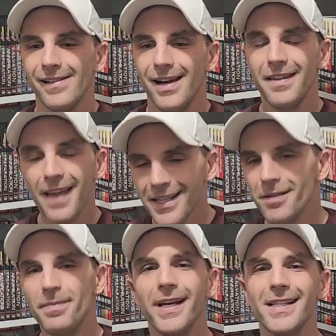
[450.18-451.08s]
And that's the
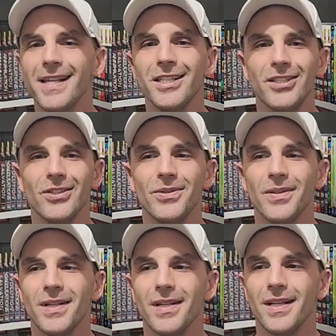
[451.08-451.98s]
biggest issue
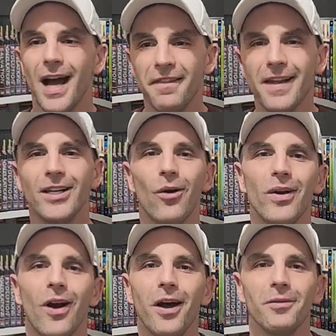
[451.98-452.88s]
I think
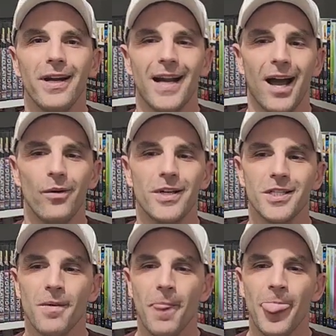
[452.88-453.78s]
going on right now
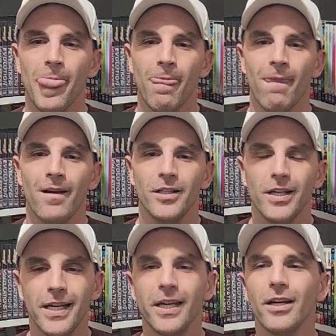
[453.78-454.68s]
is you
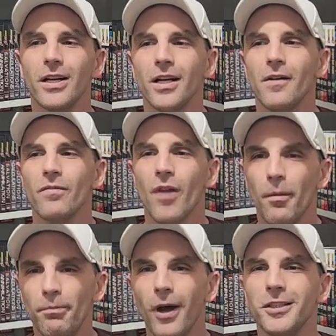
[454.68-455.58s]
hear a
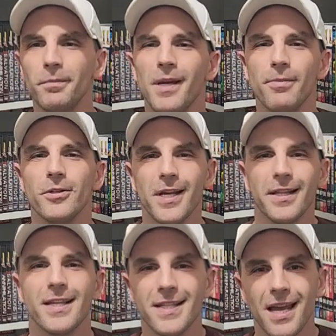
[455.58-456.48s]
bunch of people say
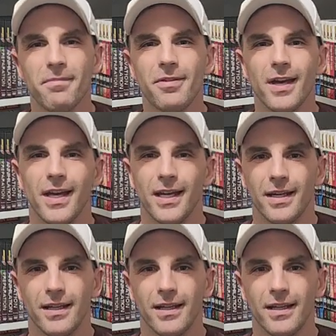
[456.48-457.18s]
the same thing.